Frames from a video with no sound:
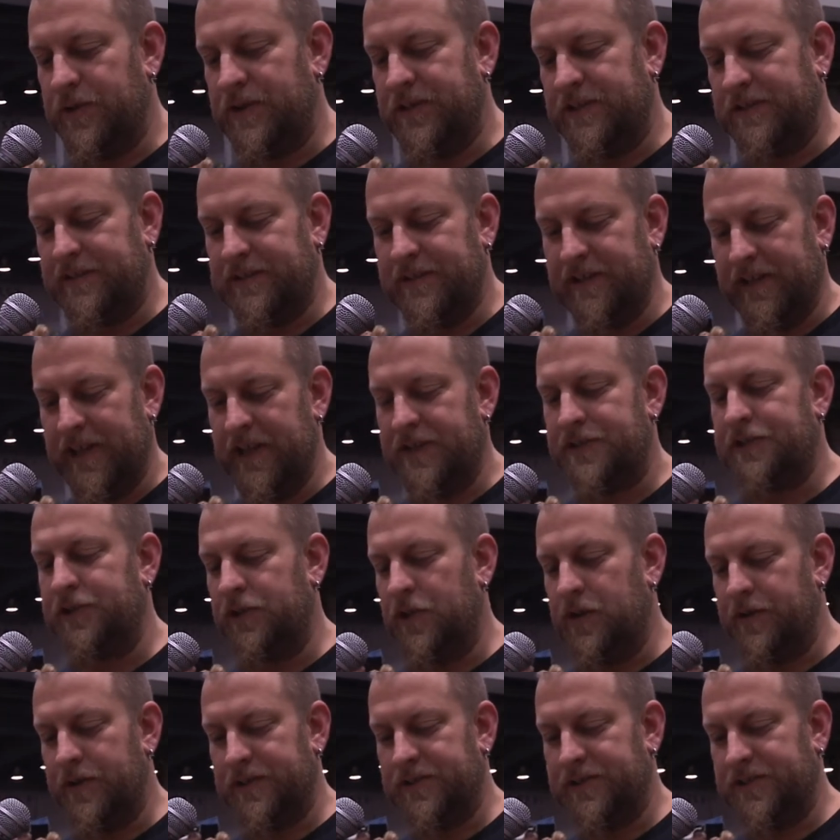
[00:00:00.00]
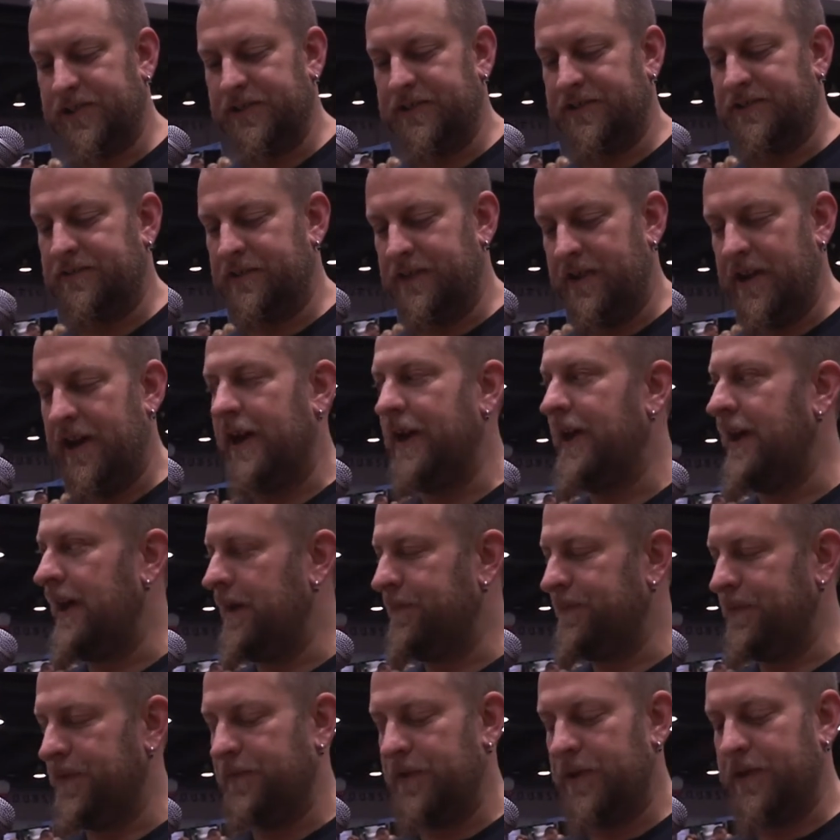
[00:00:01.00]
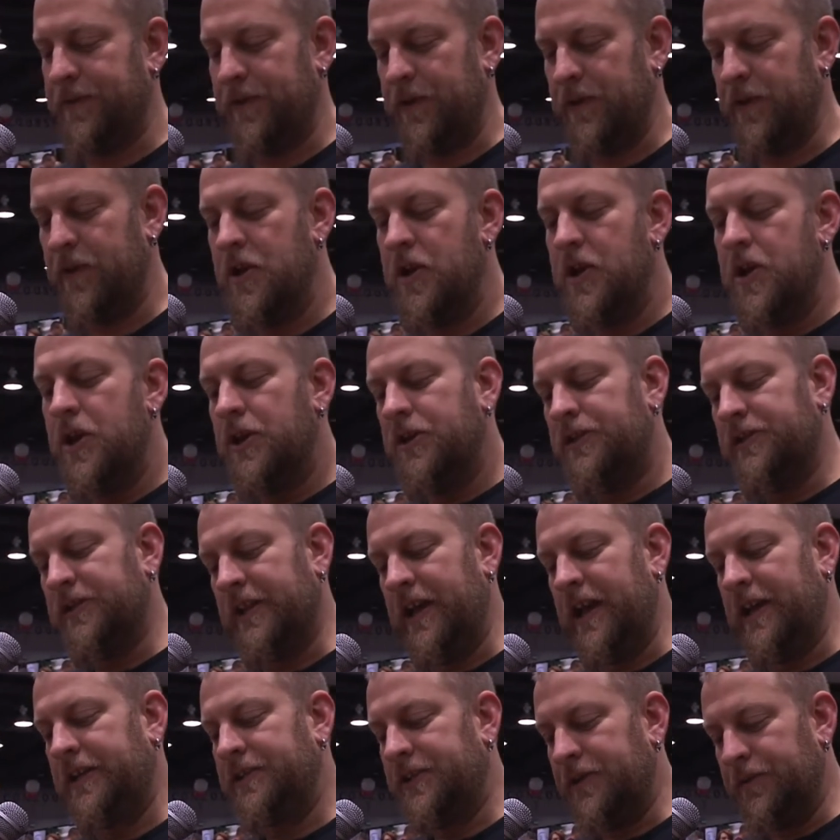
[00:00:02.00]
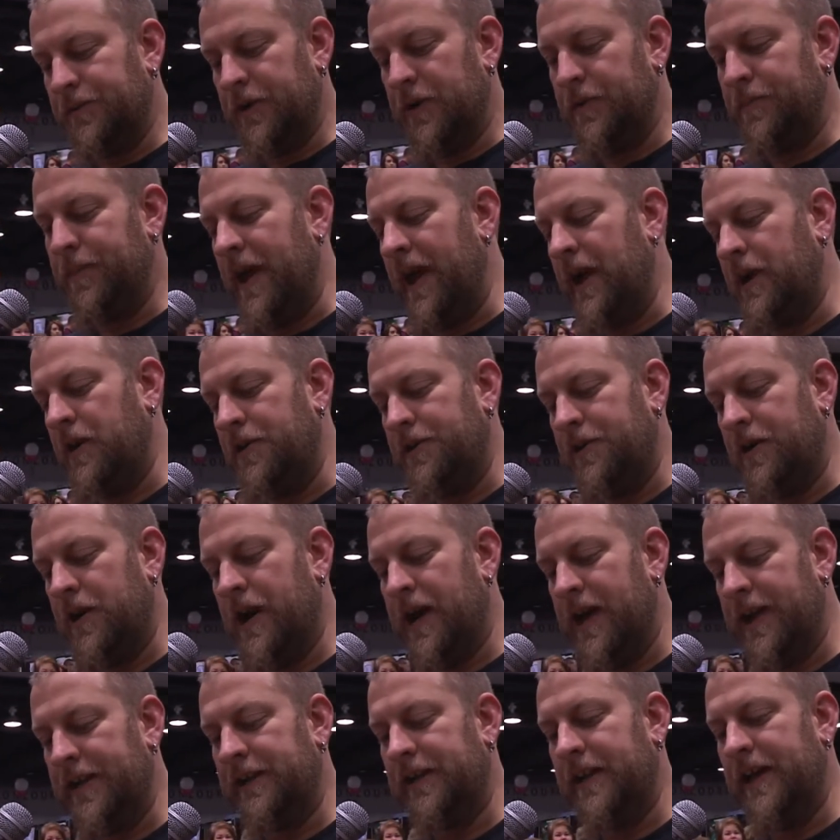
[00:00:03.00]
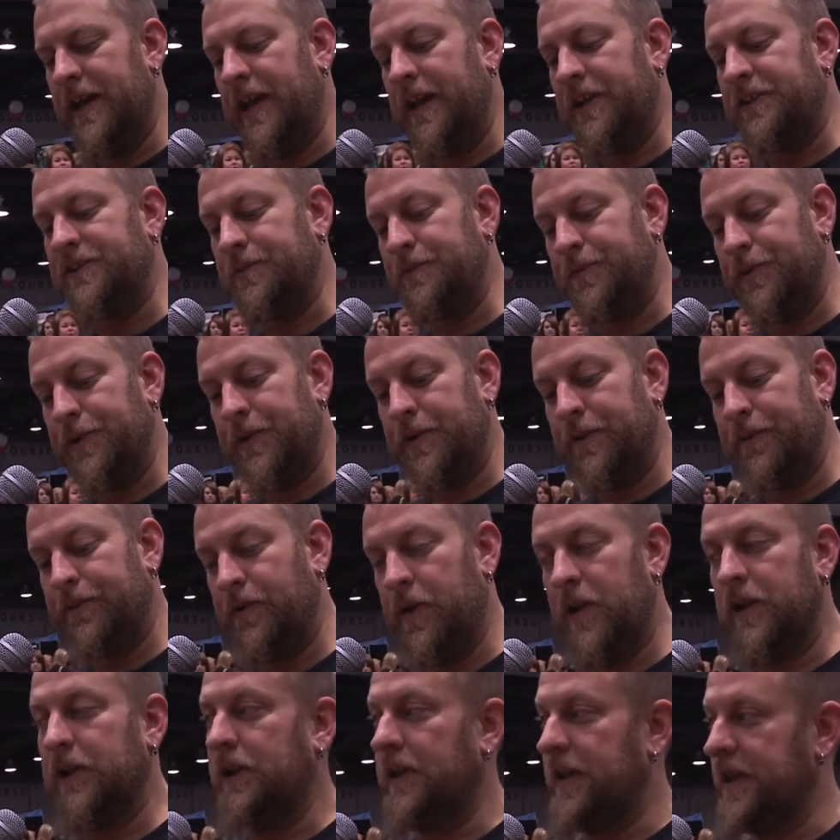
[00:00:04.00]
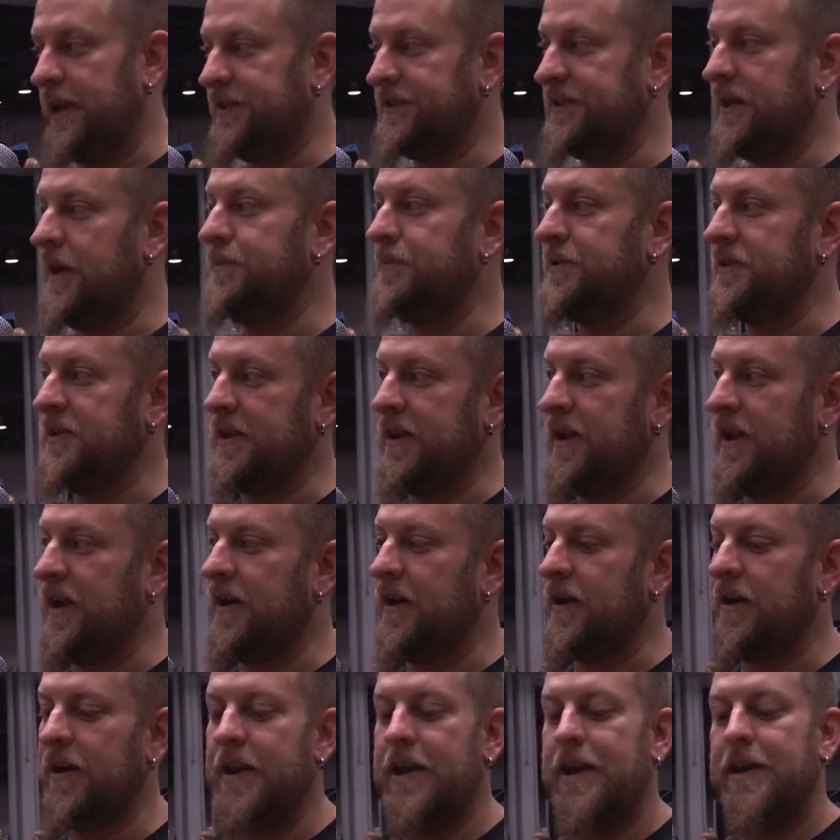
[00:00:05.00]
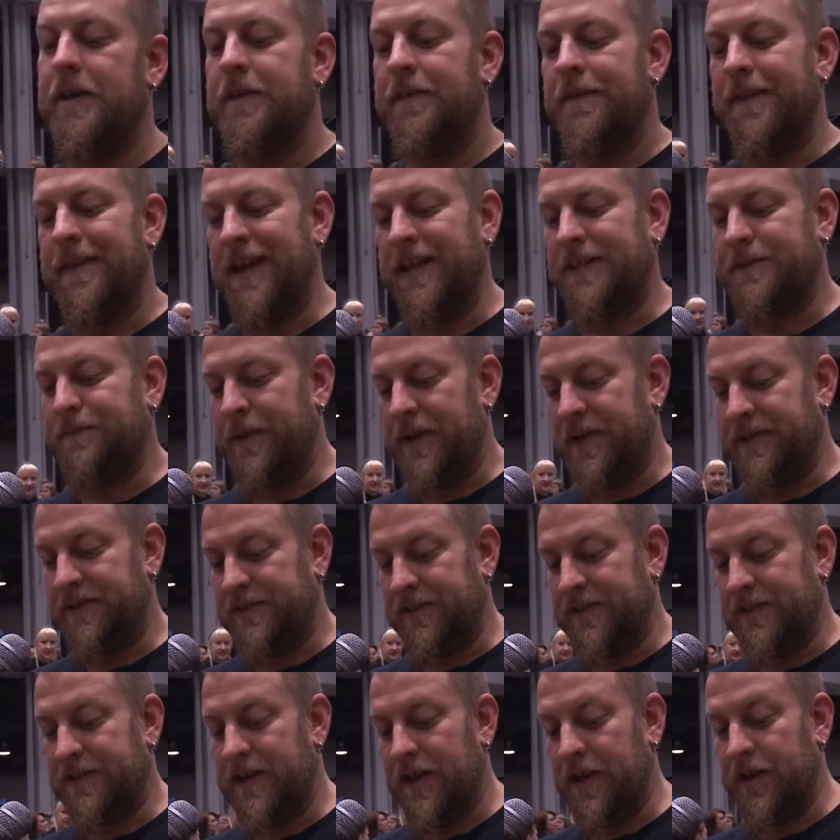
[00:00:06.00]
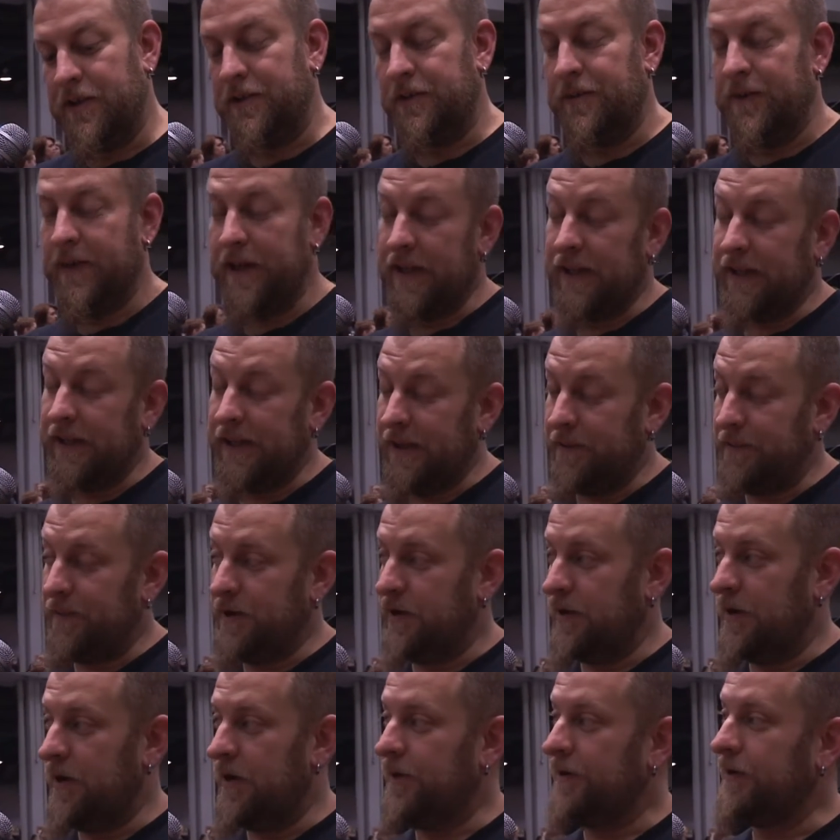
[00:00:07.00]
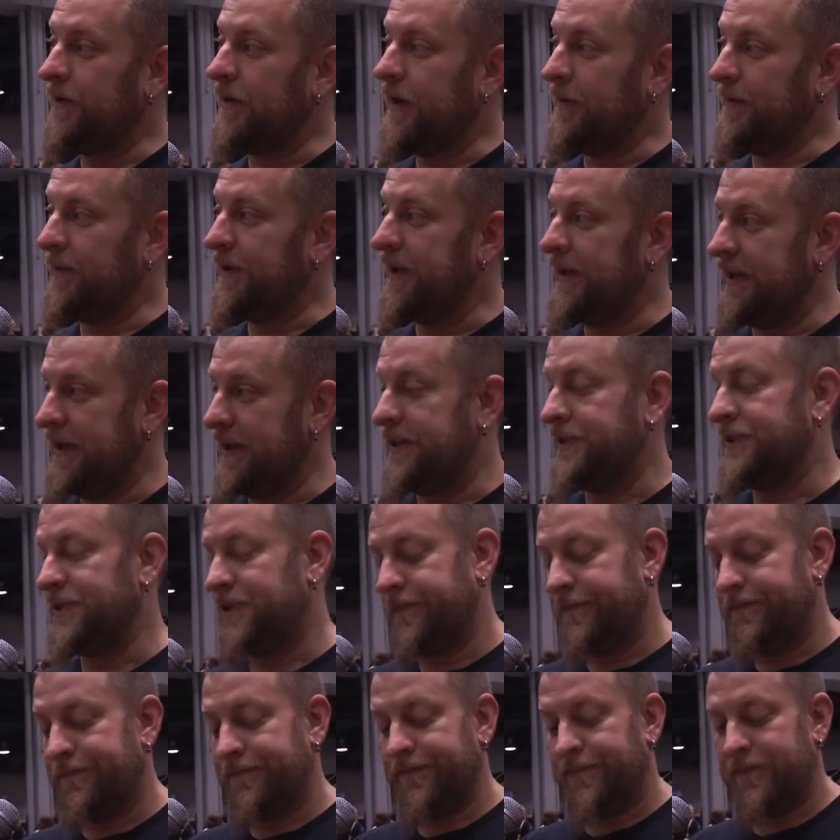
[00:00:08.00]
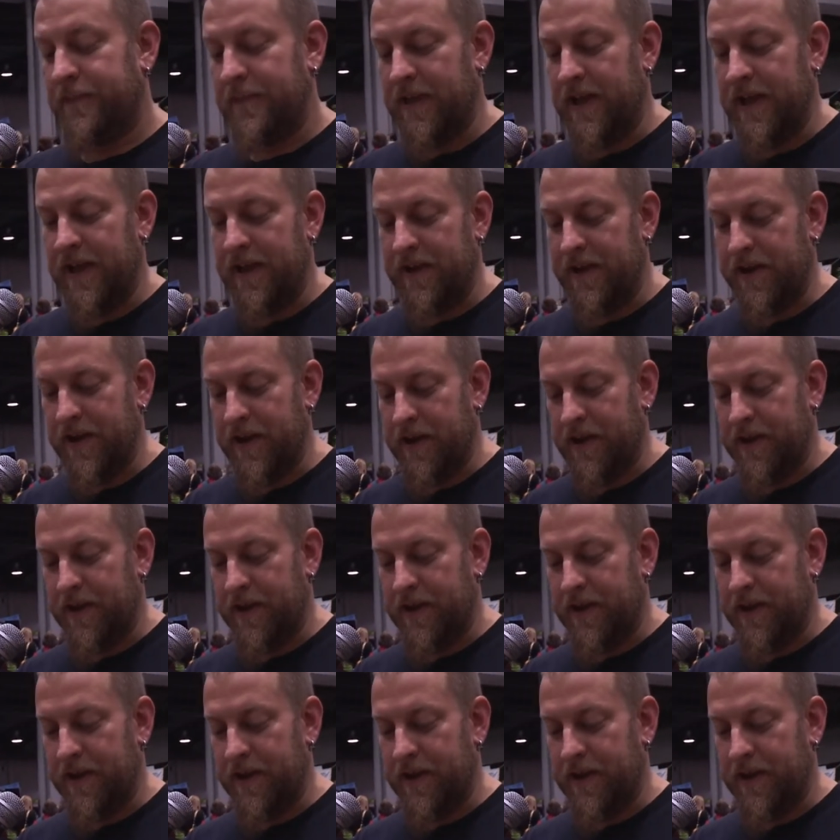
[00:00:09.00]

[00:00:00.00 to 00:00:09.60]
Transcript: to let you know that she's not happy with you, she'll actually rear back on her hind legs and put her front legs up in the air. That's basically telling you, hey, leave me alone or I'm going to get you. And,